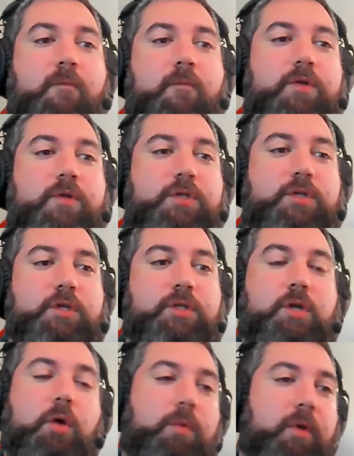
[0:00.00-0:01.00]
versus
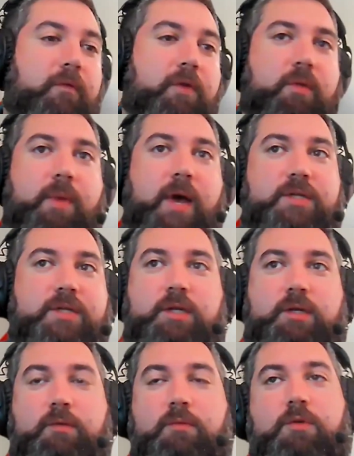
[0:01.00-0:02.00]
just hoping for the best
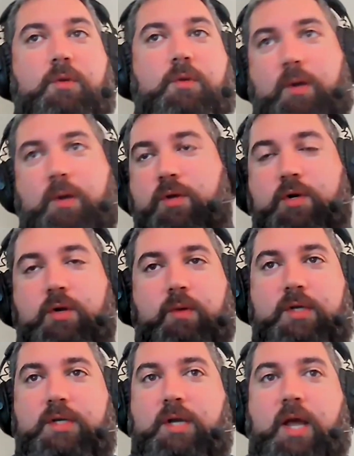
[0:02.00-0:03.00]
and doing what they're
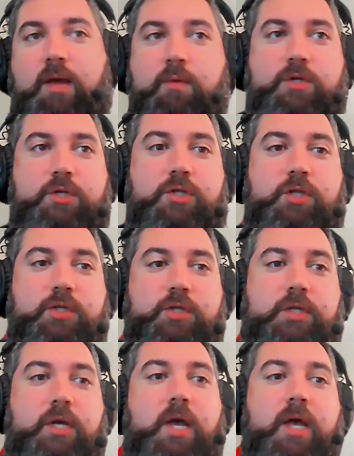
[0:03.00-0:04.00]
doing today, which is
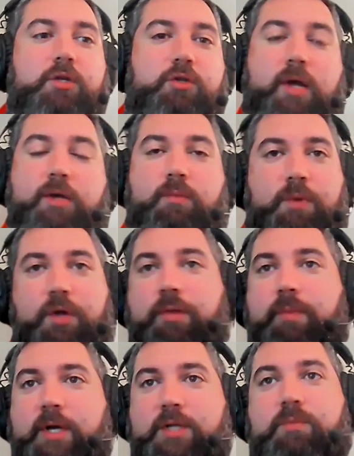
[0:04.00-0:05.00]
just trying to build
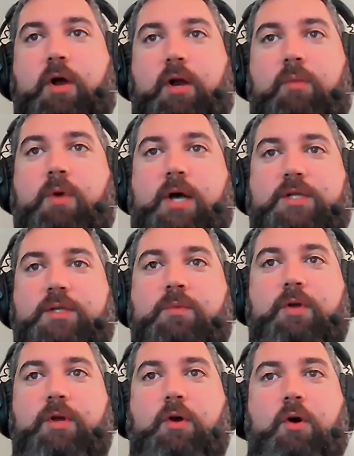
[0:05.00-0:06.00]
the best product
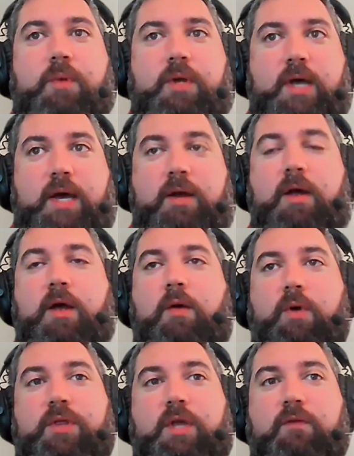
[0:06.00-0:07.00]
possible and hoping that
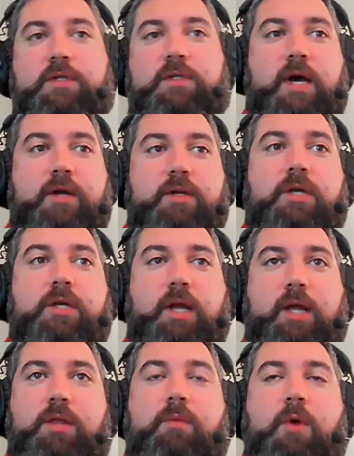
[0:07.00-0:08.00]
what they've designed is going
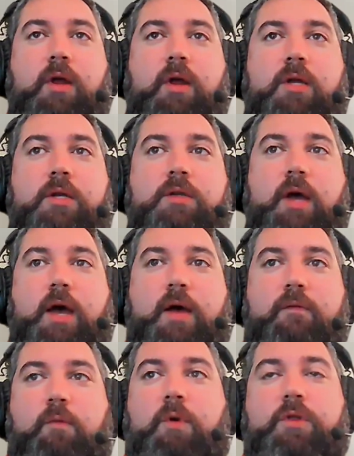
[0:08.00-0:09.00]
to hit the market
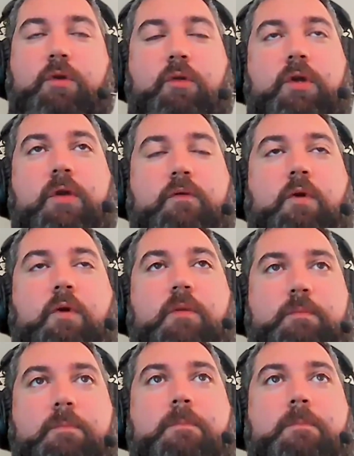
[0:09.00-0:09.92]
for what they're looking for.